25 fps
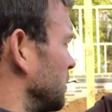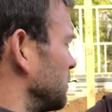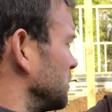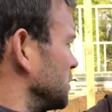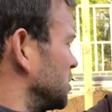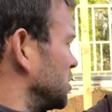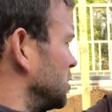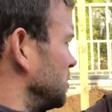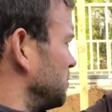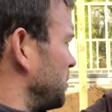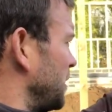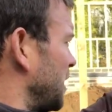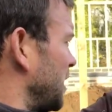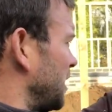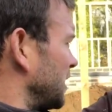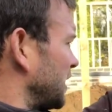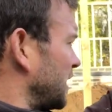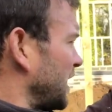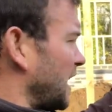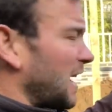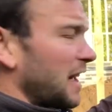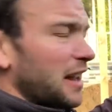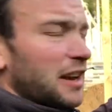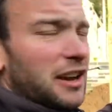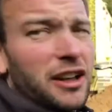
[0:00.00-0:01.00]
that we should be able to
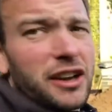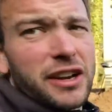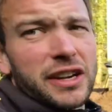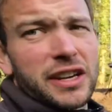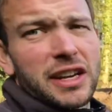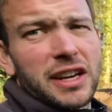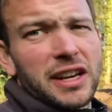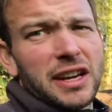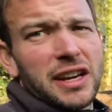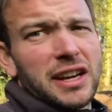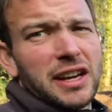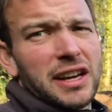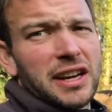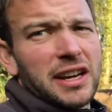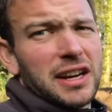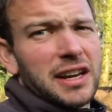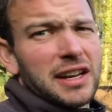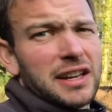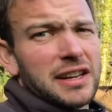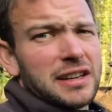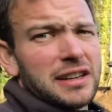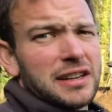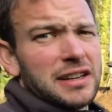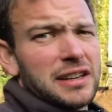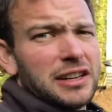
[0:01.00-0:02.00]
get like
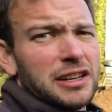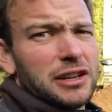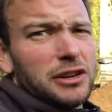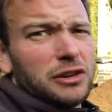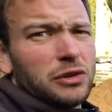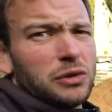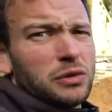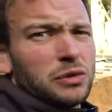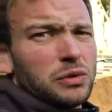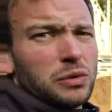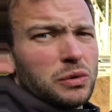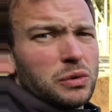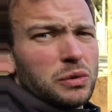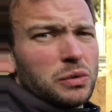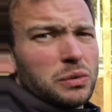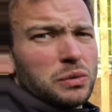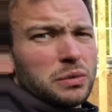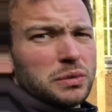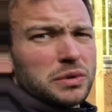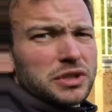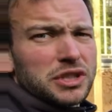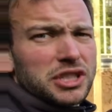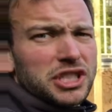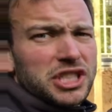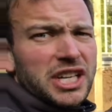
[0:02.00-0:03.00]
a
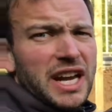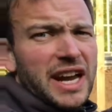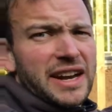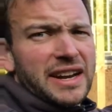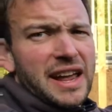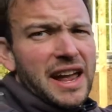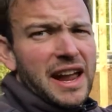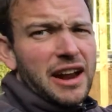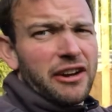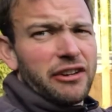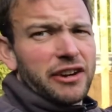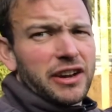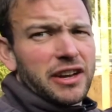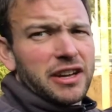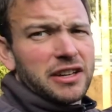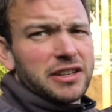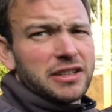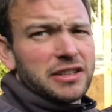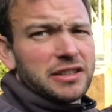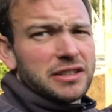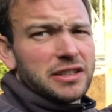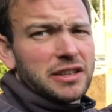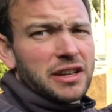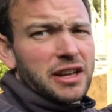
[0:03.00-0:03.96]
little shed area